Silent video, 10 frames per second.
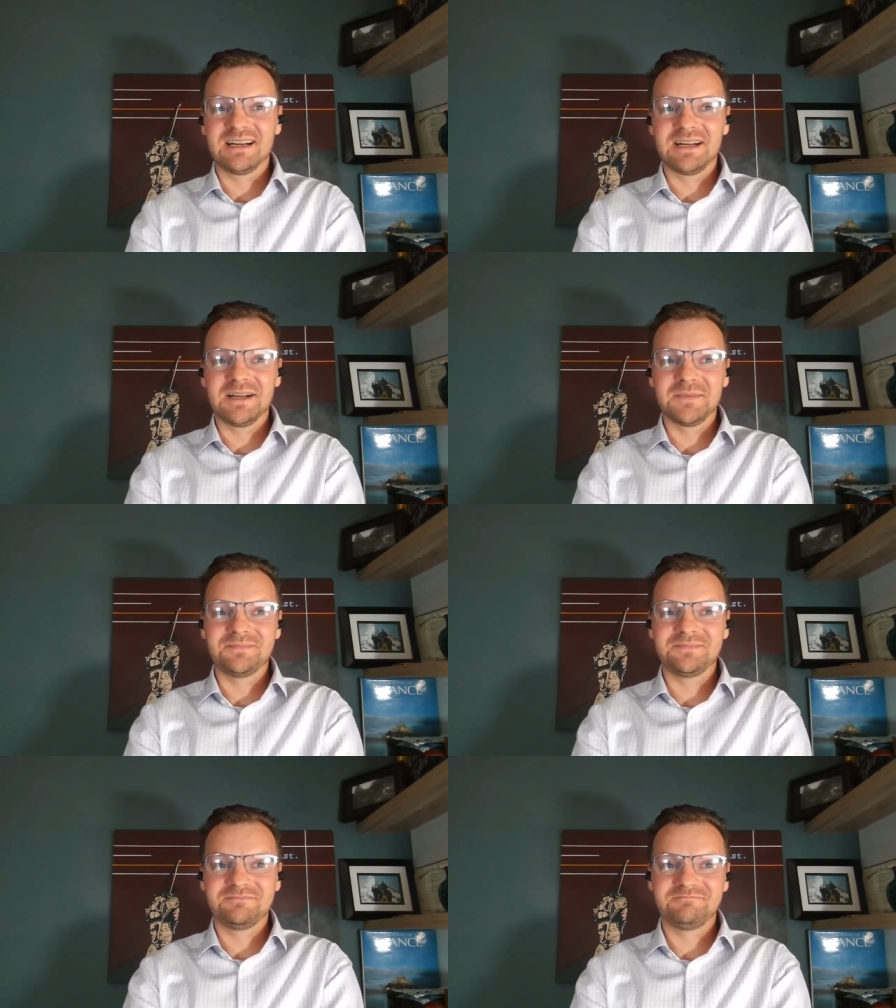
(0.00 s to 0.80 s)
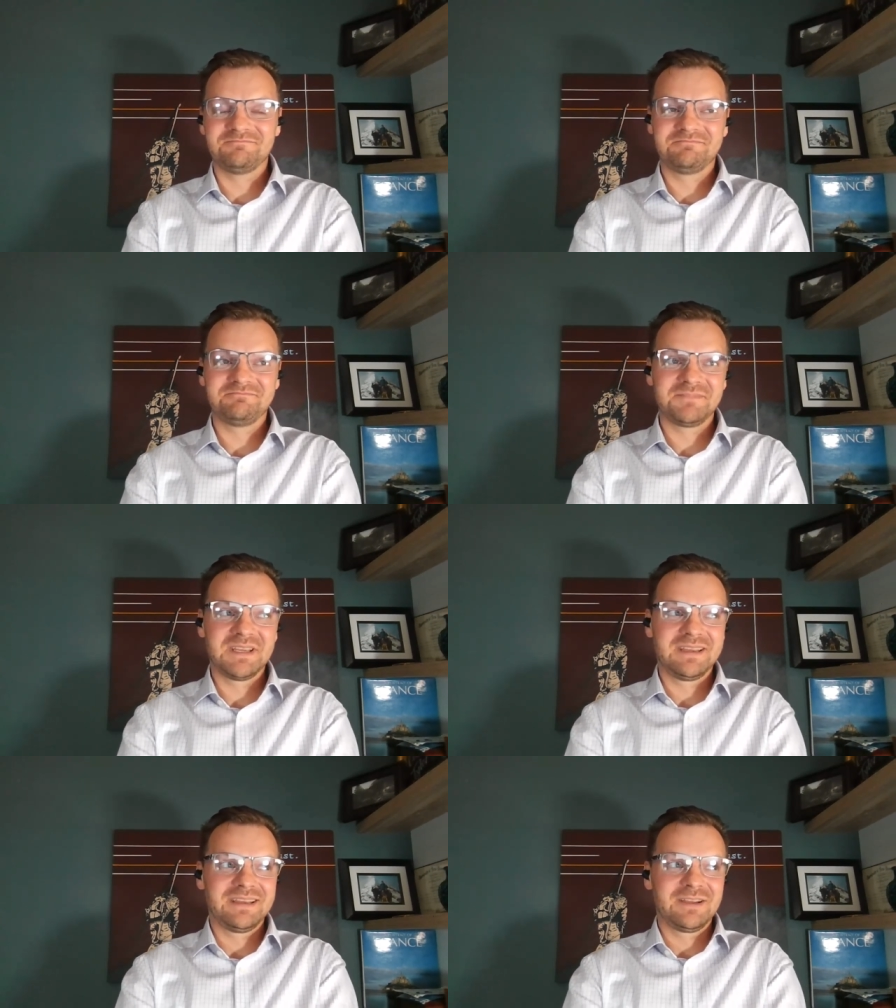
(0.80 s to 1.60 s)
Um,
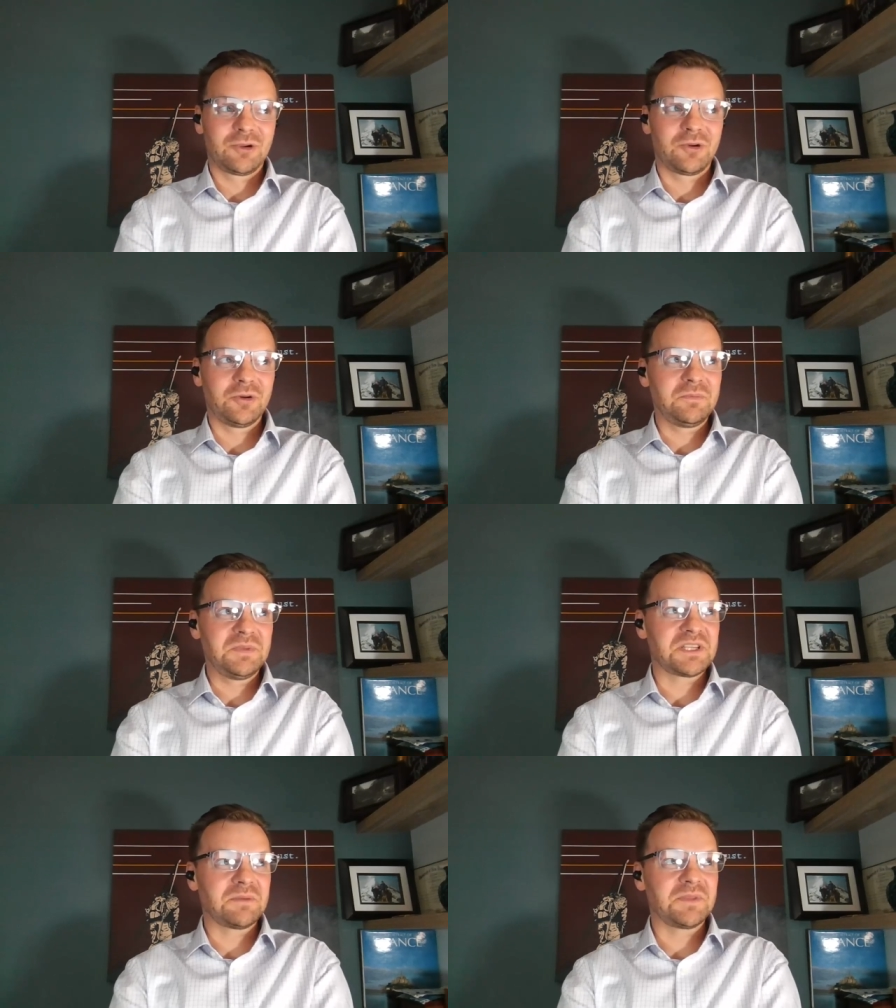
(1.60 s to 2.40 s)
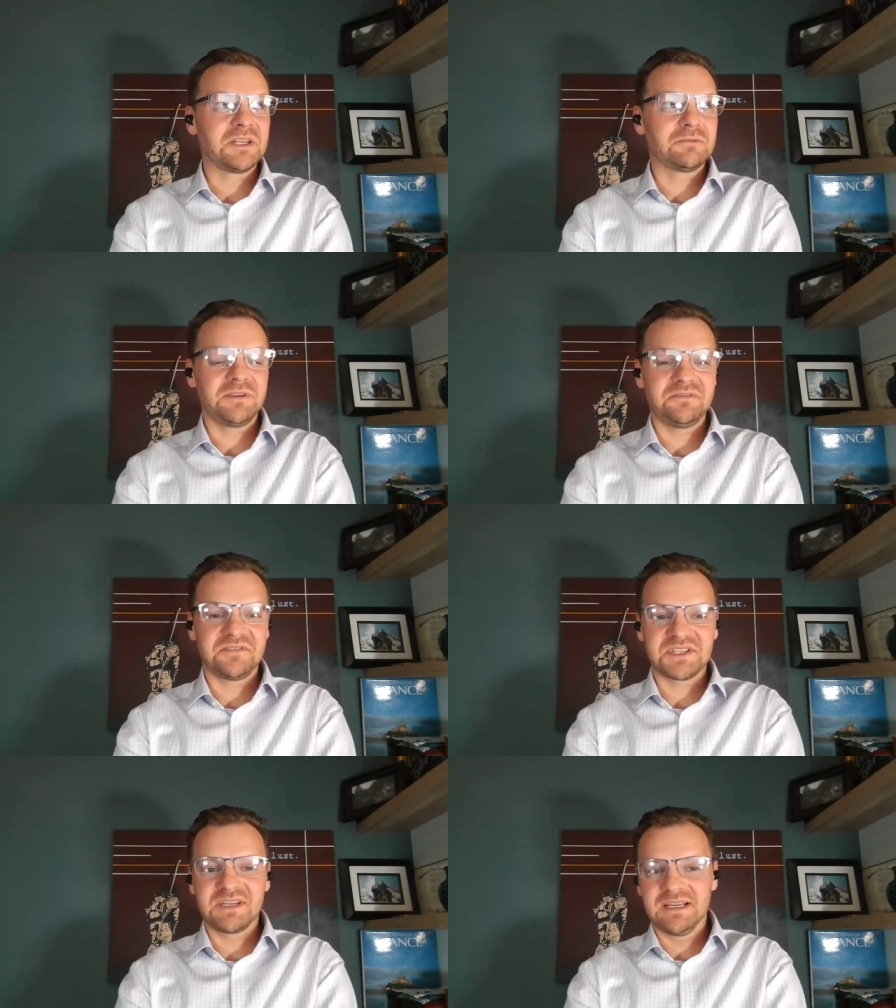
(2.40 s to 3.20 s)
could it be something to
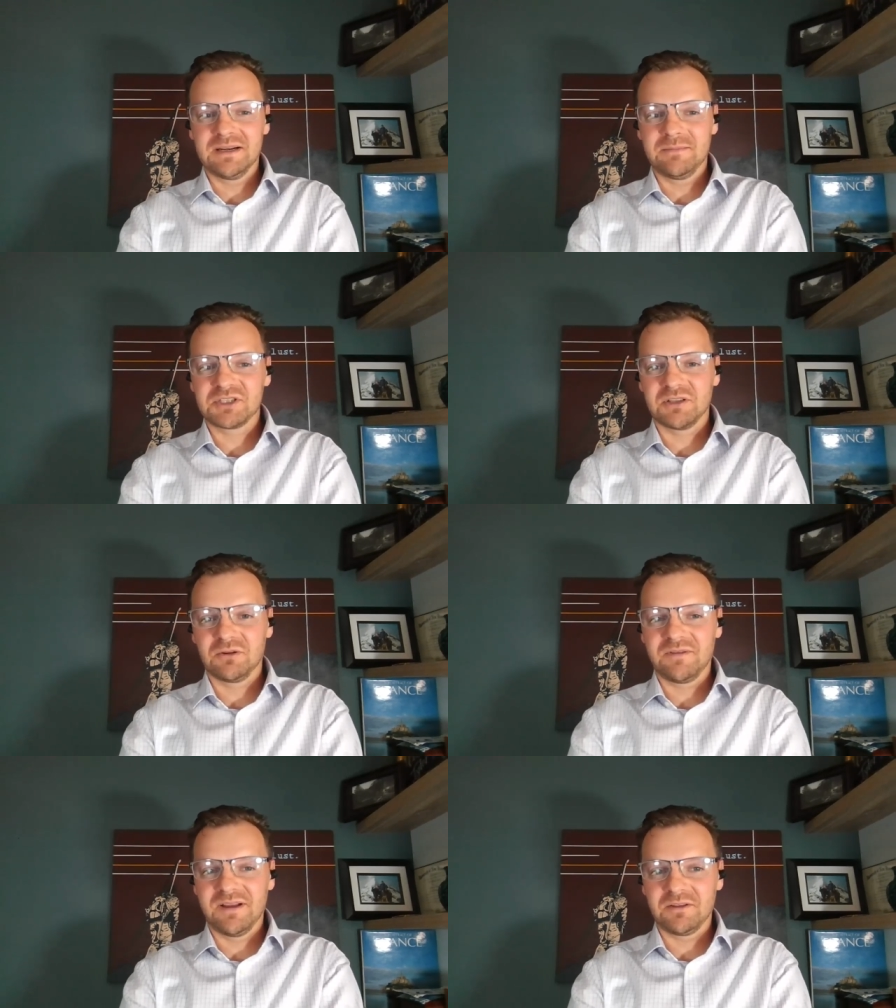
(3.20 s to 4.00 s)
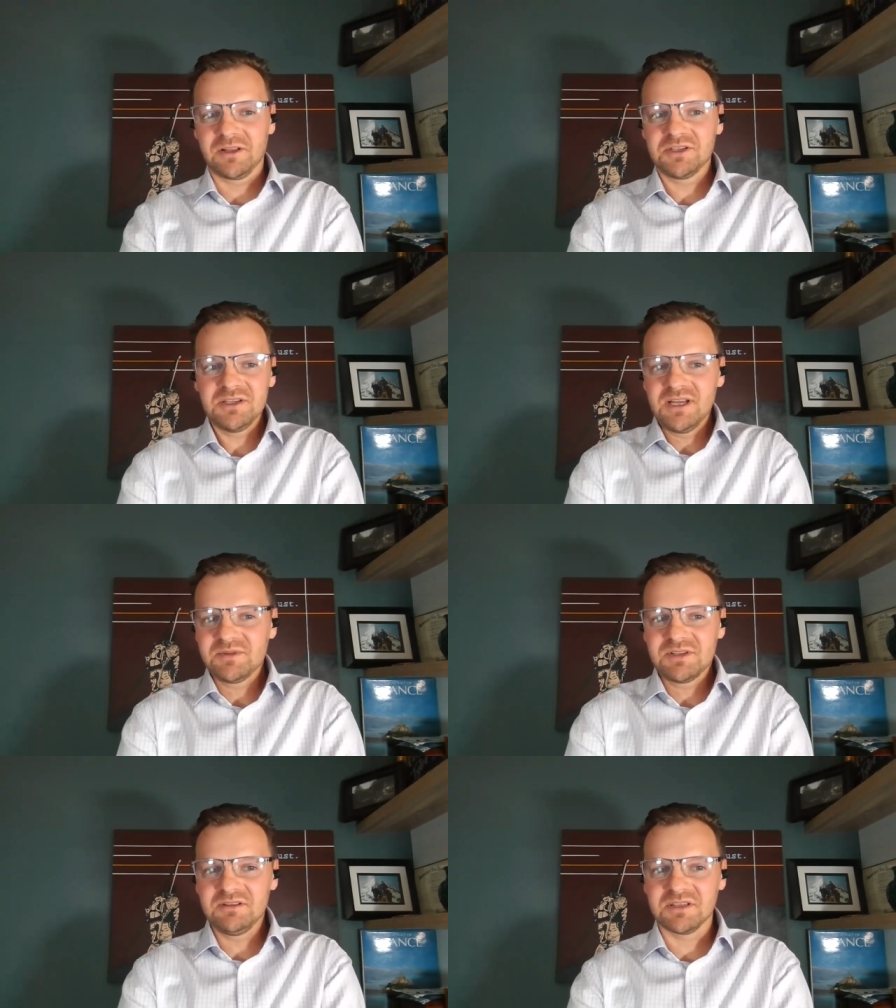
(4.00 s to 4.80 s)
revisit at a much lower valuation?
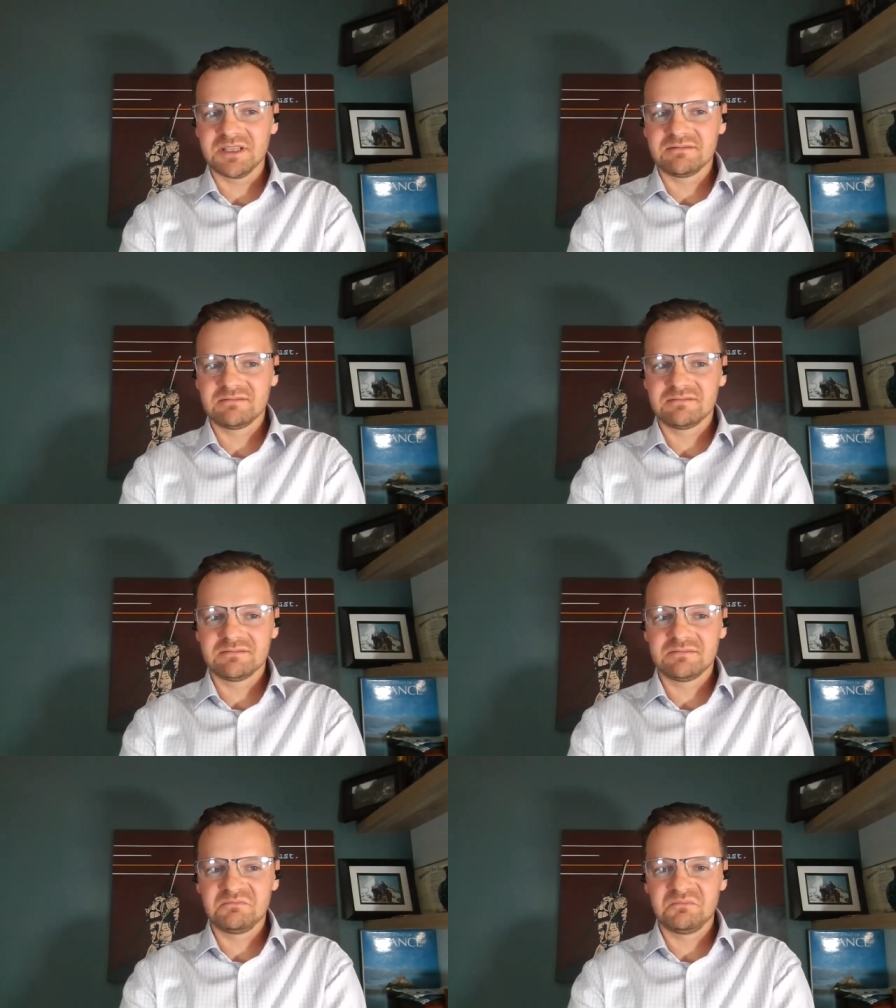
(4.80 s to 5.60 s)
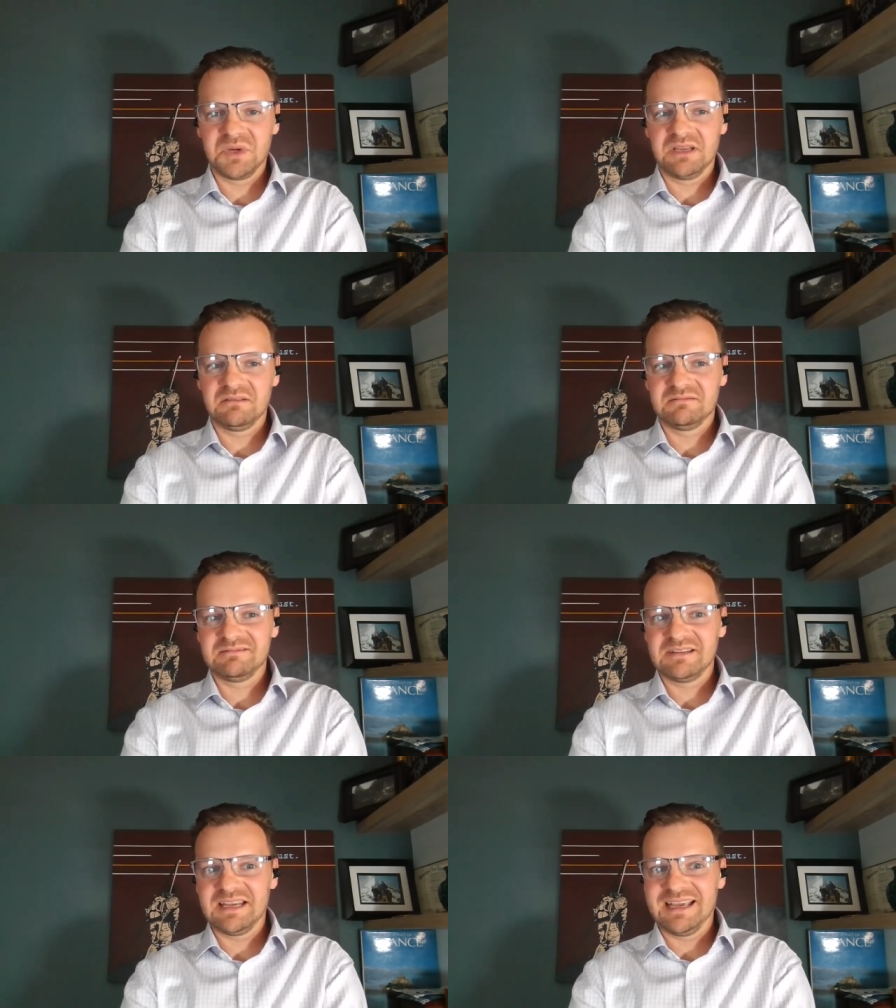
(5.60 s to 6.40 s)
Absolutely. But
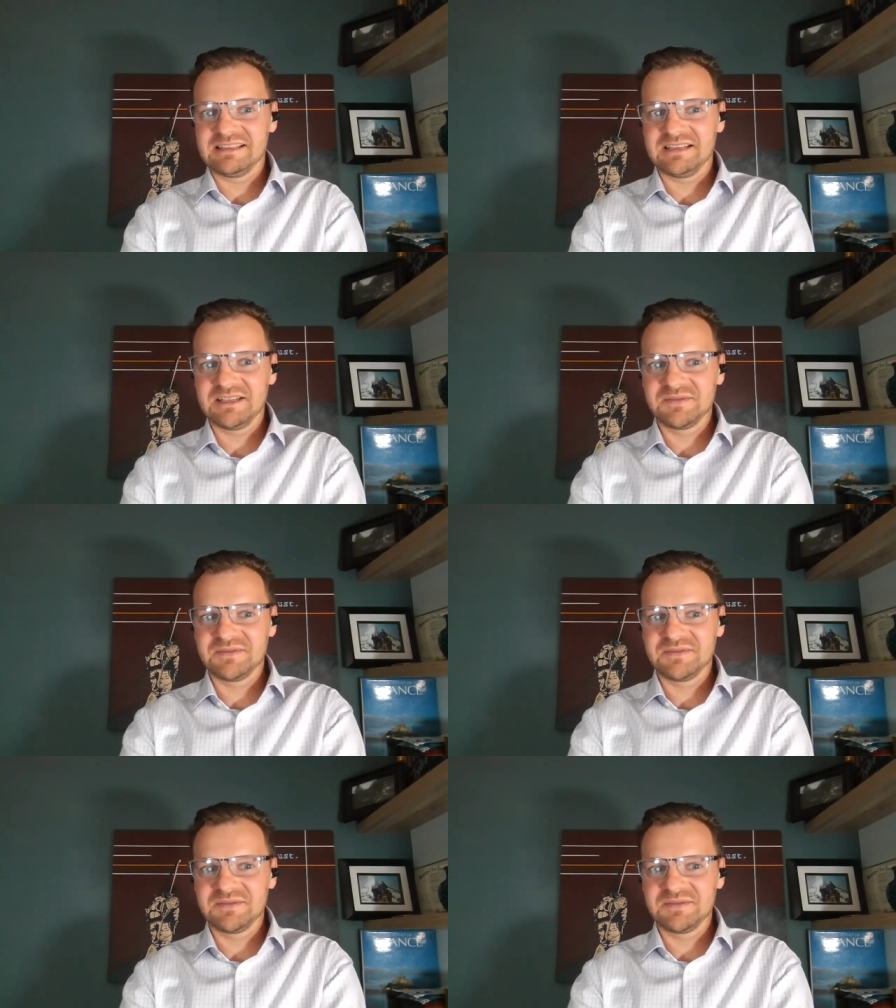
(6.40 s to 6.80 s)
at today's